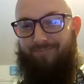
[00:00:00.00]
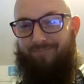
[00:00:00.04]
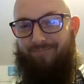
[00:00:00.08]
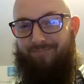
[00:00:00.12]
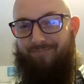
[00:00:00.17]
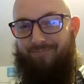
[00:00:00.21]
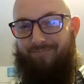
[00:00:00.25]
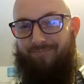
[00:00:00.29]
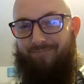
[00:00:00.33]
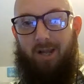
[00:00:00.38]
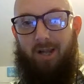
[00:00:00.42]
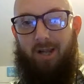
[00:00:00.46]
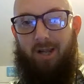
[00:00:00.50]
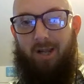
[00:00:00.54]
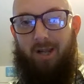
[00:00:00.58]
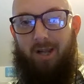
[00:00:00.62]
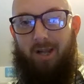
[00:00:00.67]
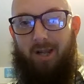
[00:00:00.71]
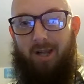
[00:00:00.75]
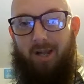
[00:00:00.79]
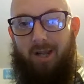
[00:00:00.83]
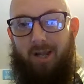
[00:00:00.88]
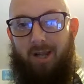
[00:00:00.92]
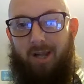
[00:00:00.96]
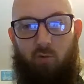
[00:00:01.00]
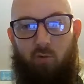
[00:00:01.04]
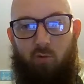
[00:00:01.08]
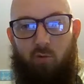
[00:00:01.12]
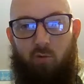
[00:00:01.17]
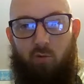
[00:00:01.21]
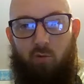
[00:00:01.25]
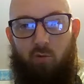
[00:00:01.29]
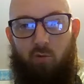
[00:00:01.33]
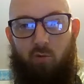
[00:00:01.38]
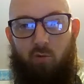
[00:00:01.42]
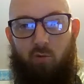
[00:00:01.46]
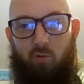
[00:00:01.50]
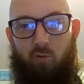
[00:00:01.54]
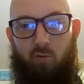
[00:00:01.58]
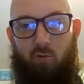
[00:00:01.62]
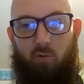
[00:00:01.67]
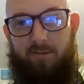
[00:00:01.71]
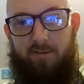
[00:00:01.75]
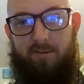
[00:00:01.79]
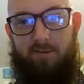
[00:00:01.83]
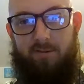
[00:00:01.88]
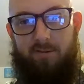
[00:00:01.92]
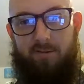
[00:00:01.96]
logical
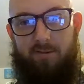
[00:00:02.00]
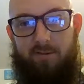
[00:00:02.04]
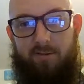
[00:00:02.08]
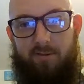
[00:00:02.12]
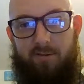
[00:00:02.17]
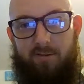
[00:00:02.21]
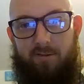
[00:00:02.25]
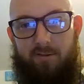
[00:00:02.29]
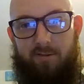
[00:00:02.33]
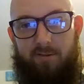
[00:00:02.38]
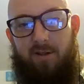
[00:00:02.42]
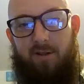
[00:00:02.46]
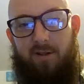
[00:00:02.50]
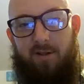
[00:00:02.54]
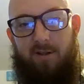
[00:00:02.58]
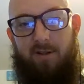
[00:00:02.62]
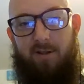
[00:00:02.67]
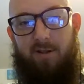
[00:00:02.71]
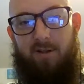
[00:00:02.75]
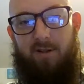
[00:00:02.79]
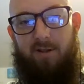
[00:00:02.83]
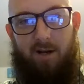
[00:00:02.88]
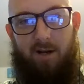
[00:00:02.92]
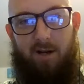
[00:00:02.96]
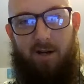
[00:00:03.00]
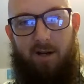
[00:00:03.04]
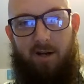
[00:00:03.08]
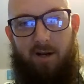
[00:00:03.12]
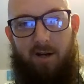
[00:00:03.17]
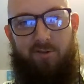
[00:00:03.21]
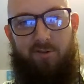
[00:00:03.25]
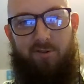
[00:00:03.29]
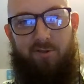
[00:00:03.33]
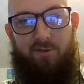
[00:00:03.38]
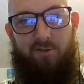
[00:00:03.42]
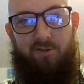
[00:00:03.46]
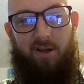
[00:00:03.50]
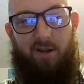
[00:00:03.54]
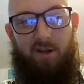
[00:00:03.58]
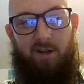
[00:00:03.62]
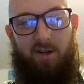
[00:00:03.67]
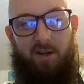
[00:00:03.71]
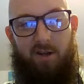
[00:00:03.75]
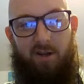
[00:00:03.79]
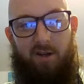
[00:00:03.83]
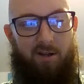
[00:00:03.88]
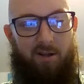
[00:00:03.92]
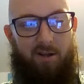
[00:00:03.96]
ones, I would
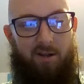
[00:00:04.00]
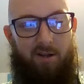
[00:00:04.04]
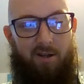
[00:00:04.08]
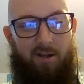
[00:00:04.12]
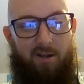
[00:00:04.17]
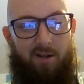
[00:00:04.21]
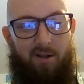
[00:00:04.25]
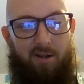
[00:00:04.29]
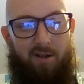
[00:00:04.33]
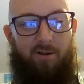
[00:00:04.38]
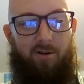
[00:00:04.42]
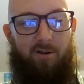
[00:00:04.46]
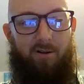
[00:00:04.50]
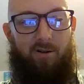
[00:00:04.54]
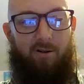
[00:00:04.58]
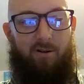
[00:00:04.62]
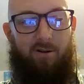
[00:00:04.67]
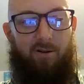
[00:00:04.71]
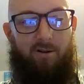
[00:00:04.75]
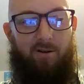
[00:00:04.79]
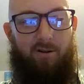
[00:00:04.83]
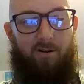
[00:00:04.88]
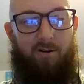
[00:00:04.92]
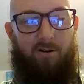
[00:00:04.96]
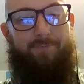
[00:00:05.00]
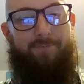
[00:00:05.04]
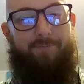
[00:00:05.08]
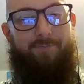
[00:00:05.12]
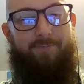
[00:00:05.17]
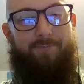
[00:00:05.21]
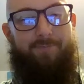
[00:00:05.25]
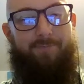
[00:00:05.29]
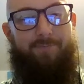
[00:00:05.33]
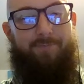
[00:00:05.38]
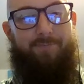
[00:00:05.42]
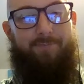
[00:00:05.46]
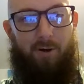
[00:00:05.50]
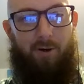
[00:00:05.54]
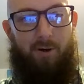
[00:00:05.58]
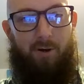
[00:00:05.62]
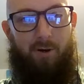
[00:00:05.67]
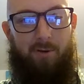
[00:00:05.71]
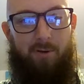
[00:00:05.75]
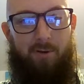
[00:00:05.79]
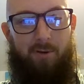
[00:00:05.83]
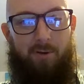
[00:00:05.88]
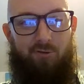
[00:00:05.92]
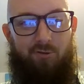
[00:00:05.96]
say, are pretty
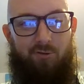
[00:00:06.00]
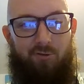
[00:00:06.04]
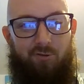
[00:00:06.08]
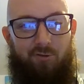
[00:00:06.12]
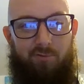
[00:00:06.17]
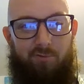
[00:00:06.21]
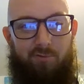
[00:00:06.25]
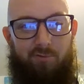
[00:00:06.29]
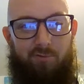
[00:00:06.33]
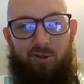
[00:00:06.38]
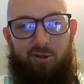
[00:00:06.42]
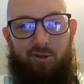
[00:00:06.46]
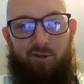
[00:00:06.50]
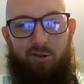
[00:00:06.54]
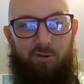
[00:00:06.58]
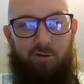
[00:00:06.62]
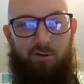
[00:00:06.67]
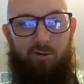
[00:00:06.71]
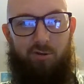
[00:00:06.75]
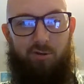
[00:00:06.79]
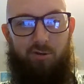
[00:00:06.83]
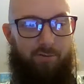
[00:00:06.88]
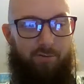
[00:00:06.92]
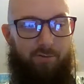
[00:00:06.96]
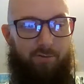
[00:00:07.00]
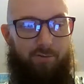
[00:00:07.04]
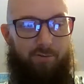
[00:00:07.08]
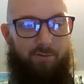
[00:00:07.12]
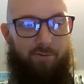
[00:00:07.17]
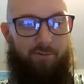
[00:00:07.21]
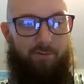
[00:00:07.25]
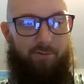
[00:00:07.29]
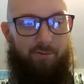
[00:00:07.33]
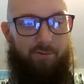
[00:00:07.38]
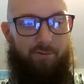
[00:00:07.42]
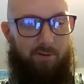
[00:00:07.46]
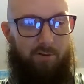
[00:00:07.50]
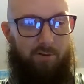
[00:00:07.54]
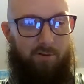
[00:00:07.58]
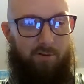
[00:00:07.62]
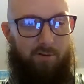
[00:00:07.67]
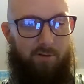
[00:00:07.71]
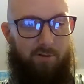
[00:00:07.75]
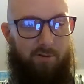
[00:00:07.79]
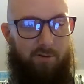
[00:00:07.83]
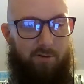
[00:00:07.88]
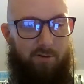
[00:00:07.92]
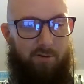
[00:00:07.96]
much true.
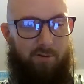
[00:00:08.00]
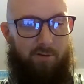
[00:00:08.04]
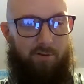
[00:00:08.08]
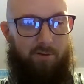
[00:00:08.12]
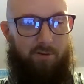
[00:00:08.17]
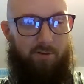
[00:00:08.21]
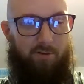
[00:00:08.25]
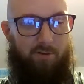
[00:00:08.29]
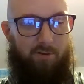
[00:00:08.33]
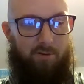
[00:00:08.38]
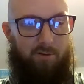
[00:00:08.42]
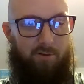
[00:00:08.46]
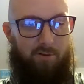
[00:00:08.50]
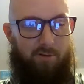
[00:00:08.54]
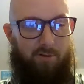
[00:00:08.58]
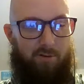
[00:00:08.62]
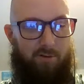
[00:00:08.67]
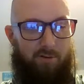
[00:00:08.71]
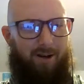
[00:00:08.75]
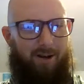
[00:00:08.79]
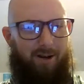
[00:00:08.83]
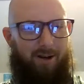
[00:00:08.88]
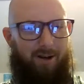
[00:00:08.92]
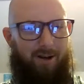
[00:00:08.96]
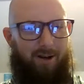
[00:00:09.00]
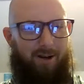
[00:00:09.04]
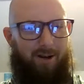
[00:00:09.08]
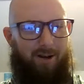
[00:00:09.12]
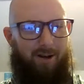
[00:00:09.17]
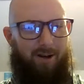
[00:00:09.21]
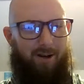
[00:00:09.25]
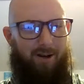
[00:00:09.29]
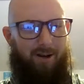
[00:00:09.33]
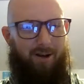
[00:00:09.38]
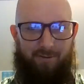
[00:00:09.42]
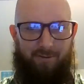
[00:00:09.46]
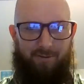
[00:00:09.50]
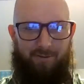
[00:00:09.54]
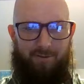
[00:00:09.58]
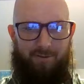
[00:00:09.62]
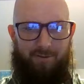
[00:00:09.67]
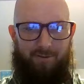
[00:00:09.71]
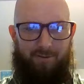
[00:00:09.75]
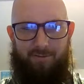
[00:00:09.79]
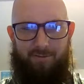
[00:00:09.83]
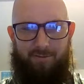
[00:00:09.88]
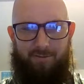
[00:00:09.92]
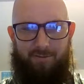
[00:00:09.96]
If you're out there
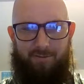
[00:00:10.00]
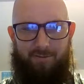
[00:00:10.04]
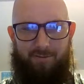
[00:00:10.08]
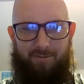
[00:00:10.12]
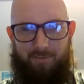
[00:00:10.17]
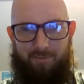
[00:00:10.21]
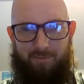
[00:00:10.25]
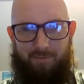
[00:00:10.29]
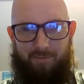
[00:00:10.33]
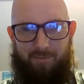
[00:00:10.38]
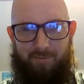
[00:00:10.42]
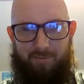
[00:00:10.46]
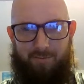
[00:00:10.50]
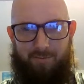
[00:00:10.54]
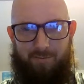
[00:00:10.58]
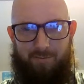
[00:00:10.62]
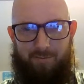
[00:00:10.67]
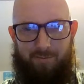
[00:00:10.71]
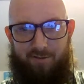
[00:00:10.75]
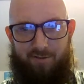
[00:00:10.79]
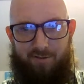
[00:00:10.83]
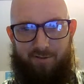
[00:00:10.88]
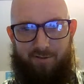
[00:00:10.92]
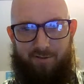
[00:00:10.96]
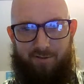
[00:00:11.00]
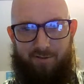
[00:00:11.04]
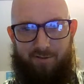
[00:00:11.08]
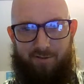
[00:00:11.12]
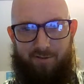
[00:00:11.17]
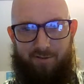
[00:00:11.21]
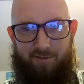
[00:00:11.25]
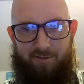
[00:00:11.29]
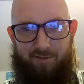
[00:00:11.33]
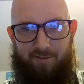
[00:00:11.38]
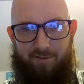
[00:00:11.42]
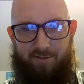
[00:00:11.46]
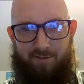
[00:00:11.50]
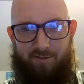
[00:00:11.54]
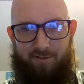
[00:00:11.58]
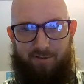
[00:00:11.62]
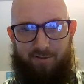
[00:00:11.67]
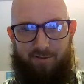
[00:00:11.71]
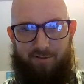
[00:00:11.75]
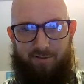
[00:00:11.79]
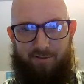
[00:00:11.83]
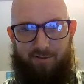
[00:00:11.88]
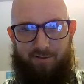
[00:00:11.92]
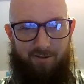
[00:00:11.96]
saying,
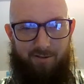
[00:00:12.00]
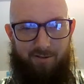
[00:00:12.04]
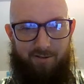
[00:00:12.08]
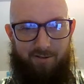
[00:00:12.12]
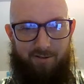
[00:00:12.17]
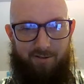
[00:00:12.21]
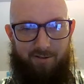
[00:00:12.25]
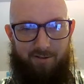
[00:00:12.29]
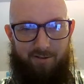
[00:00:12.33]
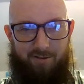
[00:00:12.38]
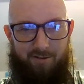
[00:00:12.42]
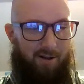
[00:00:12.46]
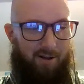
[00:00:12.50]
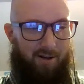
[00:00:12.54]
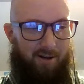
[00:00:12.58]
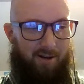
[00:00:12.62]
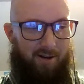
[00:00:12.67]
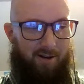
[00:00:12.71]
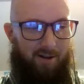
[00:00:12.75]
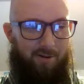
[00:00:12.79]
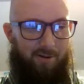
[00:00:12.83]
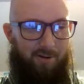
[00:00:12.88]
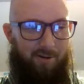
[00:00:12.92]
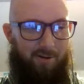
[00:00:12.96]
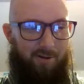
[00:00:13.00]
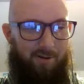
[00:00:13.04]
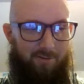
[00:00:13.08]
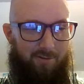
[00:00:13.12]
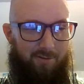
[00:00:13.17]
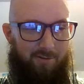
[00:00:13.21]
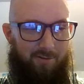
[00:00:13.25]
I don't know,